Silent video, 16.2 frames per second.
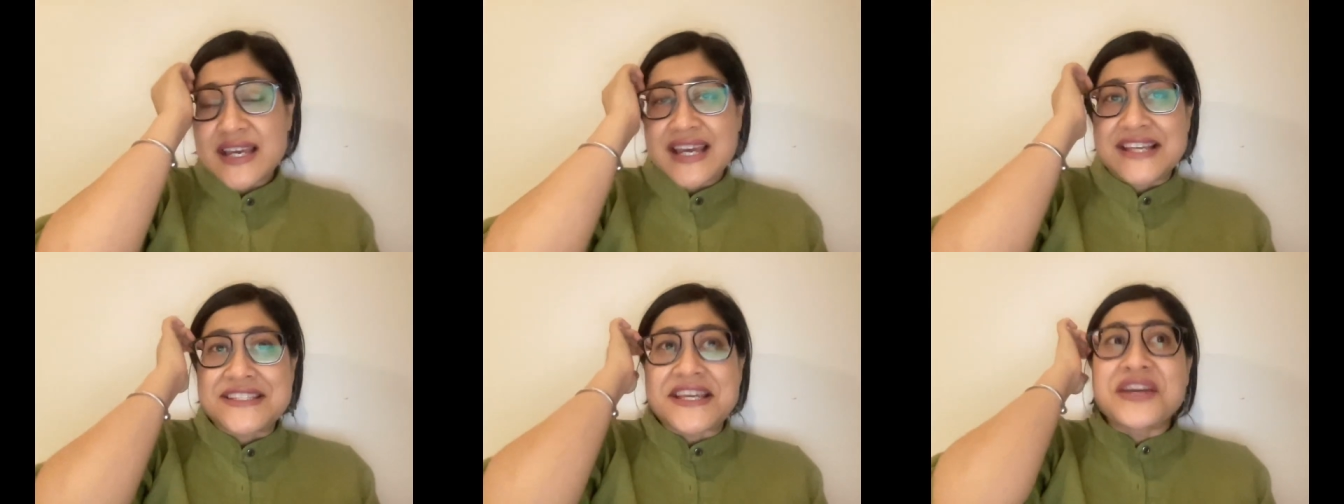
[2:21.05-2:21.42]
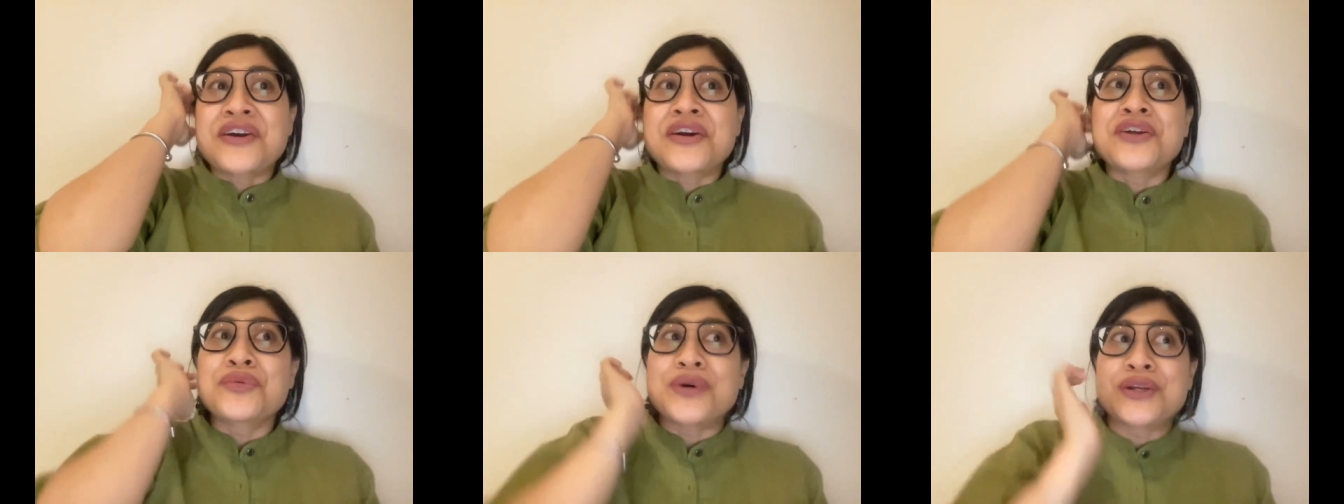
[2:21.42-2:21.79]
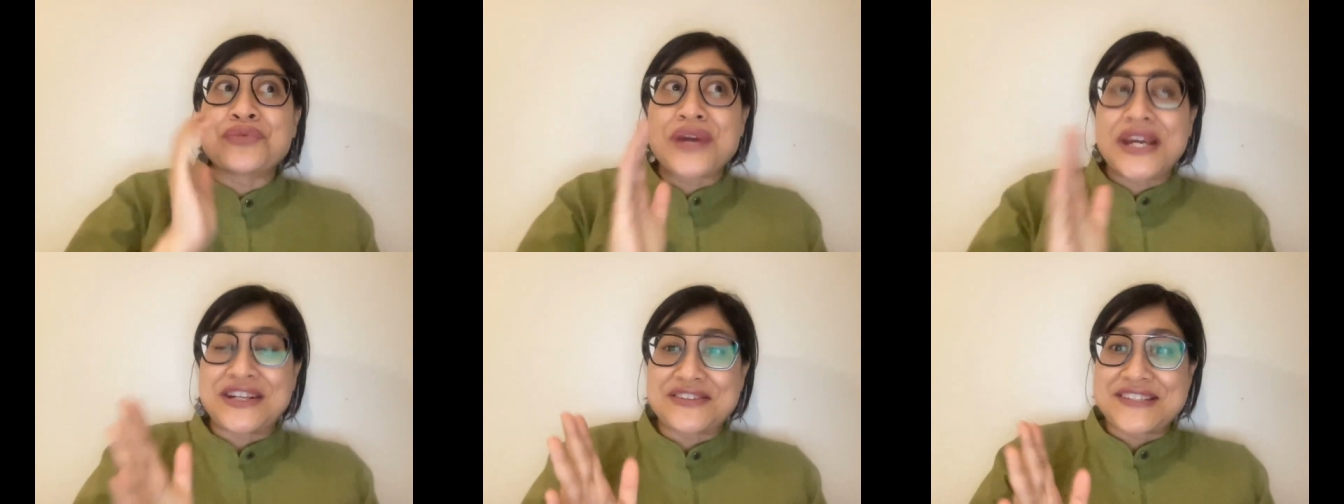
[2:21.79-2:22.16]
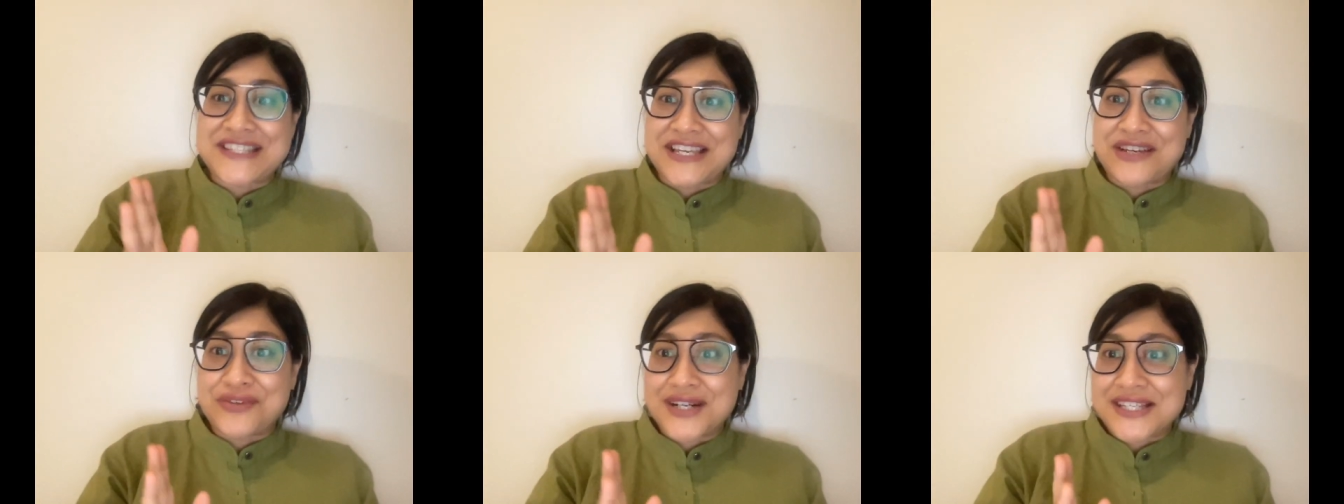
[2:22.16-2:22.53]
as I heard one writer
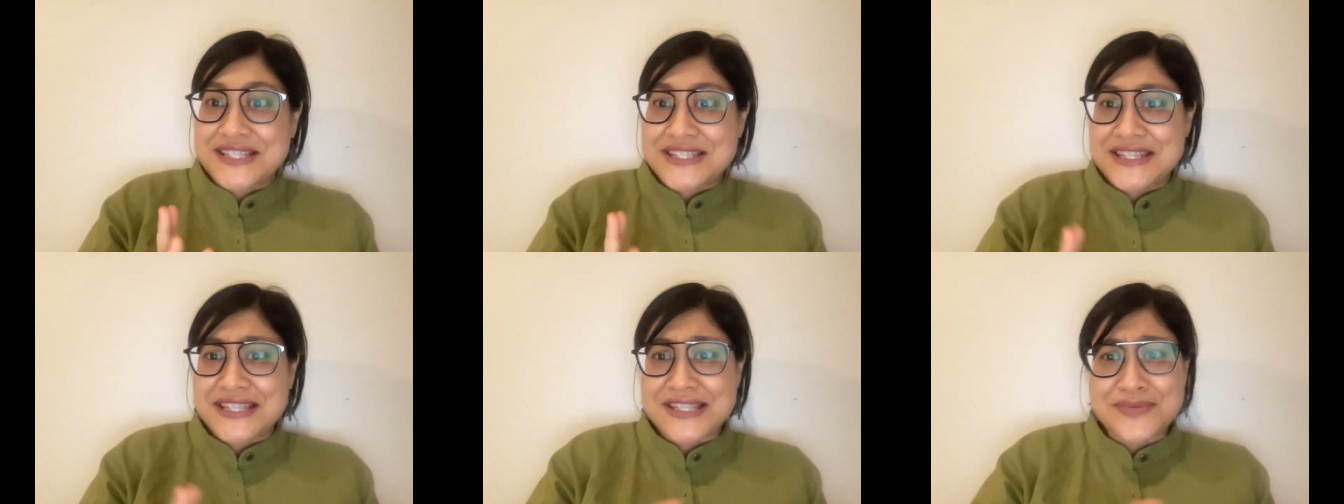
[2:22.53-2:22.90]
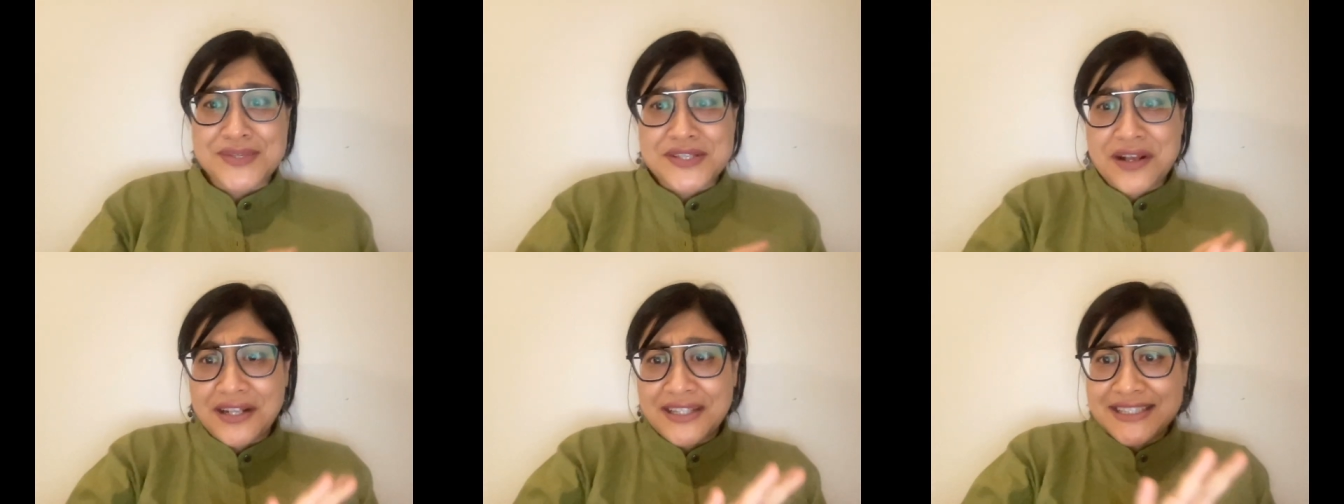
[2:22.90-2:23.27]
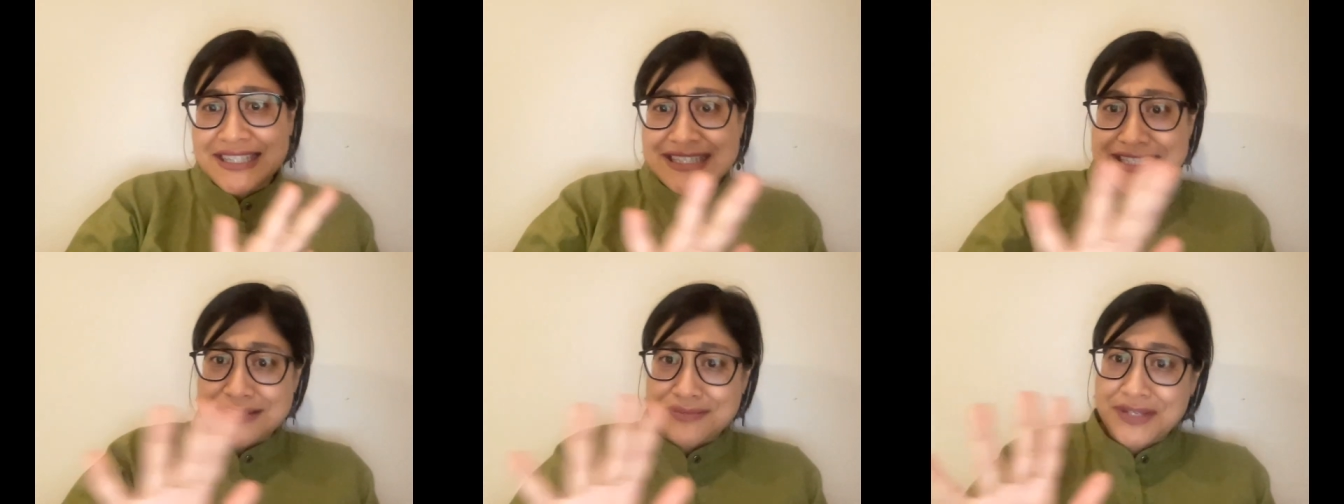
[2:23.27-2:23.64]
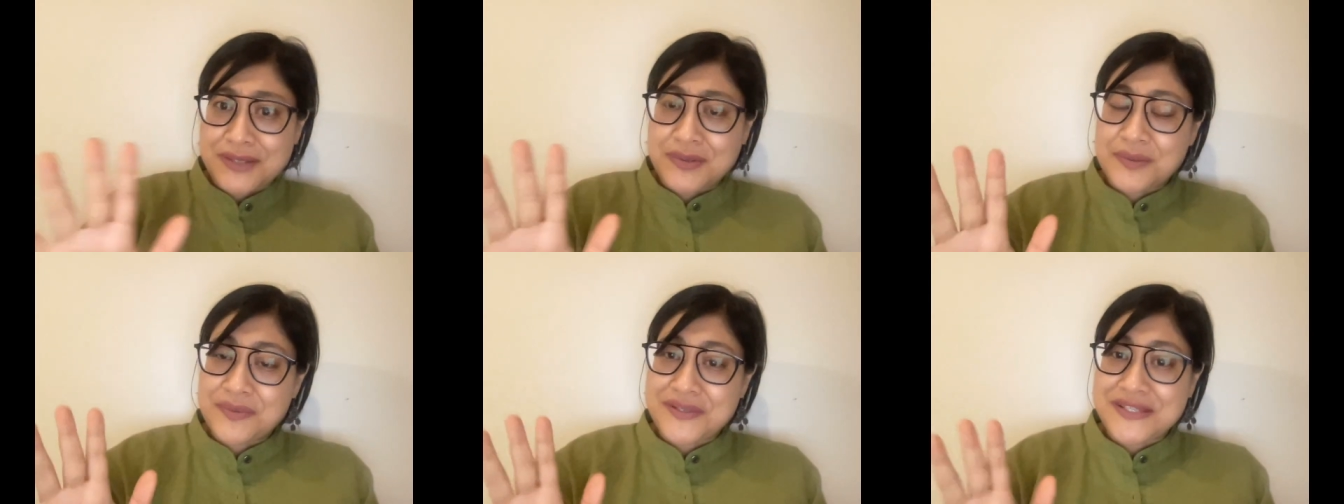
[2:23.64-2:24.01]
say once, this was all done to
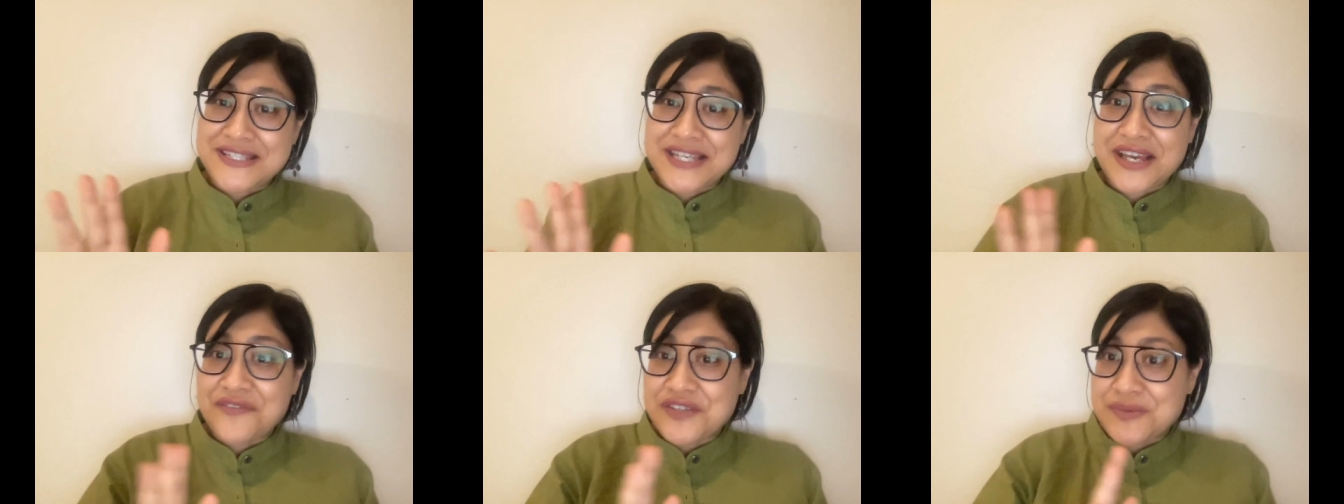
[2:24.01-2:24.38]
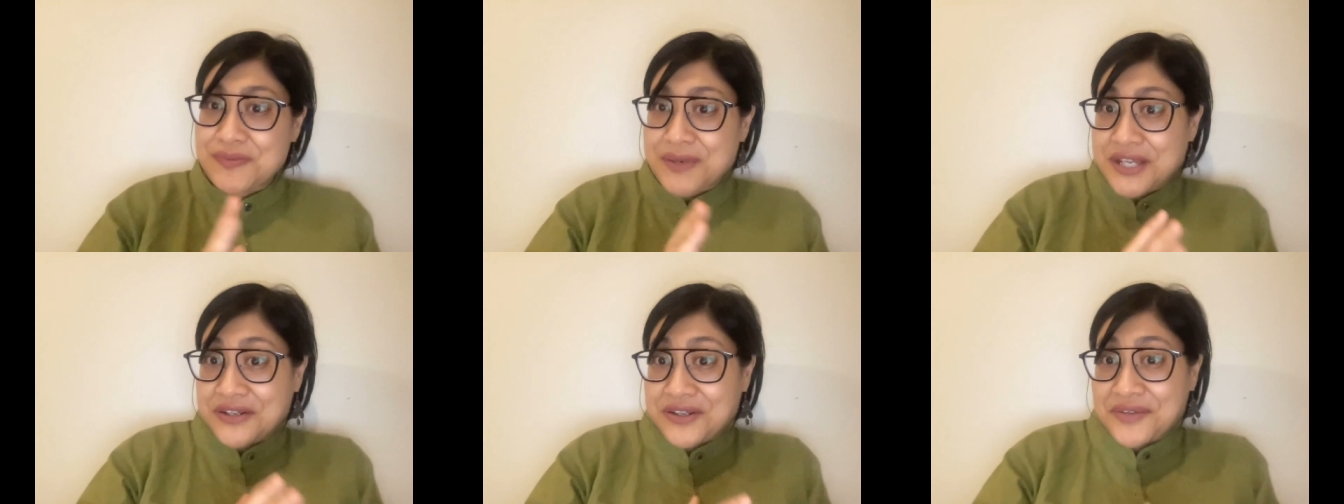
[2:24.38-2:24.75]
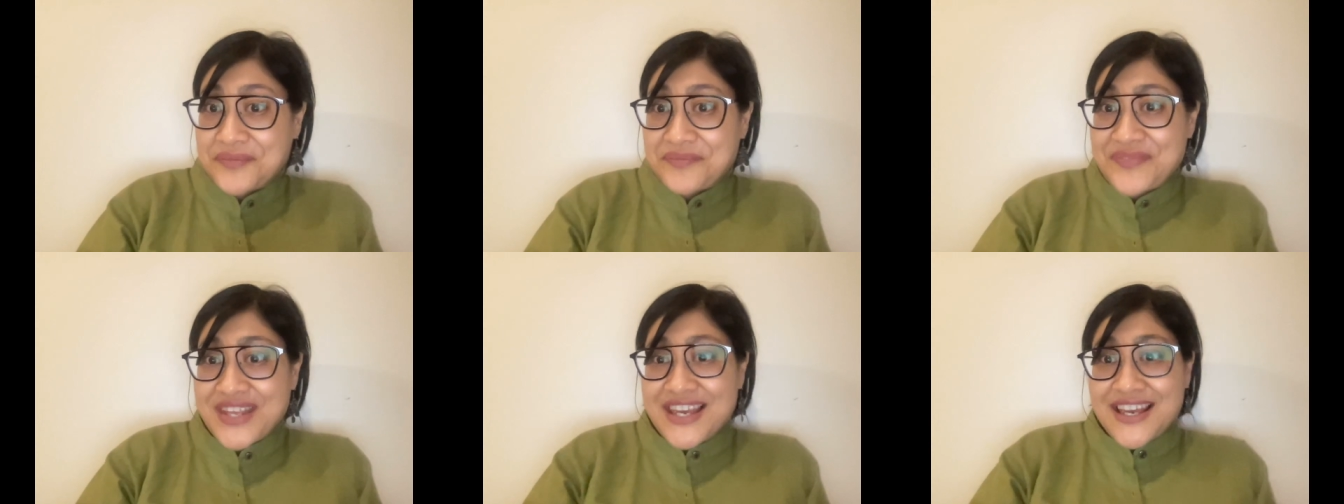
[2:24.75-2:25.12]
make people's lives better.